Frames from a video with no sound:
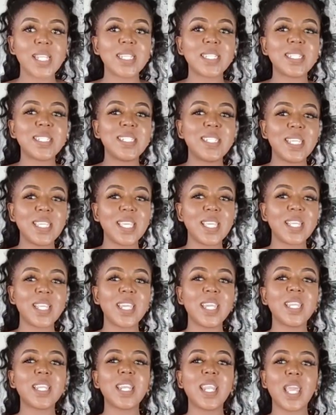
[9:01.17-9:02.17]
it is
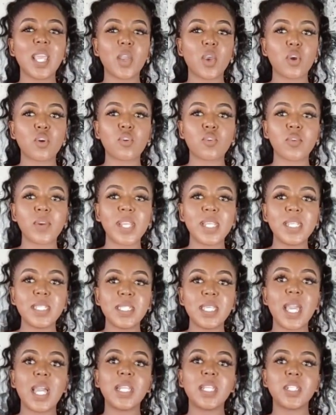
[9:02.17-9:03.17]
digging in like
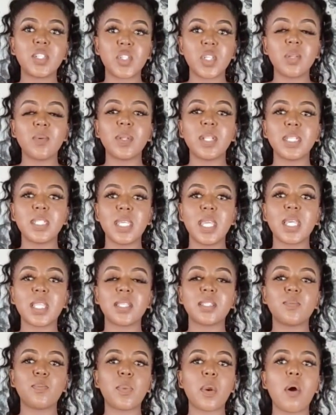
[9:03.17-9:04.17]
crazy. I literally want to take
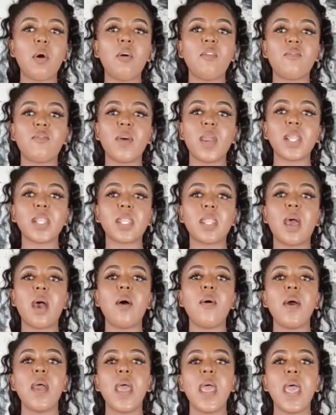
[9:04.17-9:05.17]
this bra off right
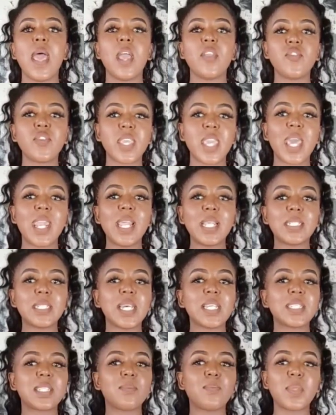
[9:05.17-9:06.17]
now and you can
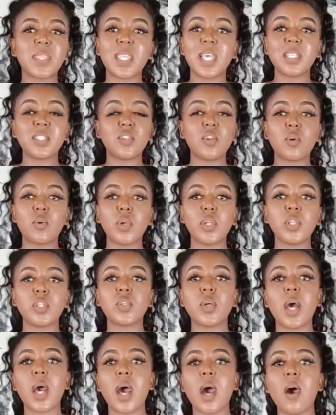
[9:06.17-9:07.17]
adjust it, but that's not going
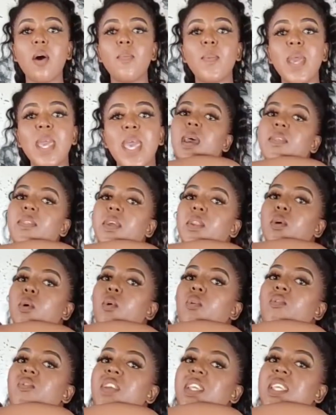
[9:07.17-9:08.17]
to help. And then
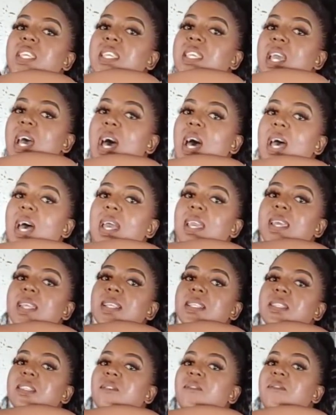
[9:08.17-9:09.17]
over here, it
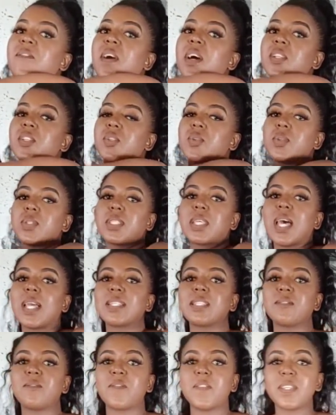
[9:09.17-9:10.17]
is far too
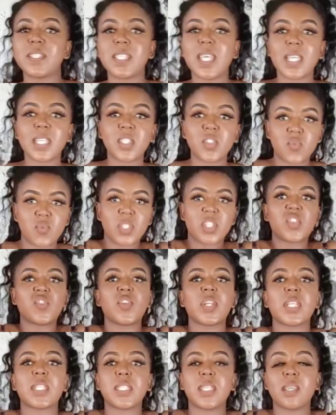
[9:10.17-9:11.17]
tight. It feels like it's
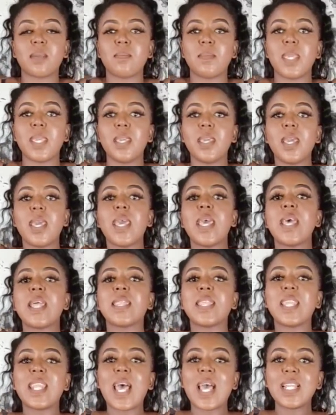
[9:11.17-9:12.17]
restricting me
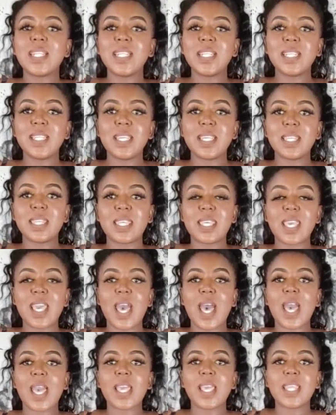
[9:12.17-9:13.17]
then underneath
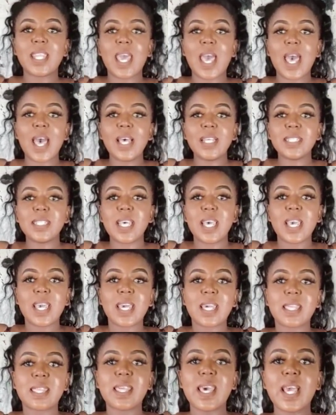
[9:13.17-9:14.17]
here, it has
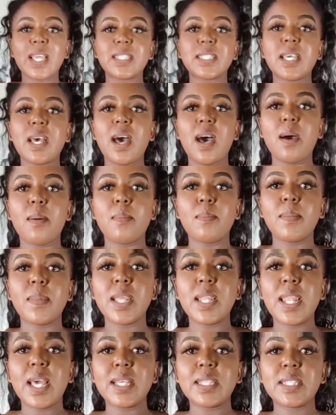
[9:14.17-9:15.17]
that um,
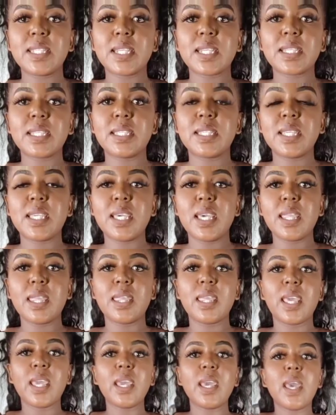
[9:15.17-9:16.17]
elastic sticky
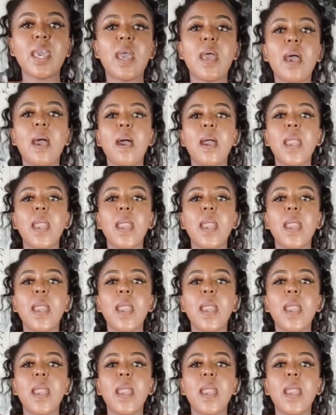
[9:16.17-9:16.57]
thing.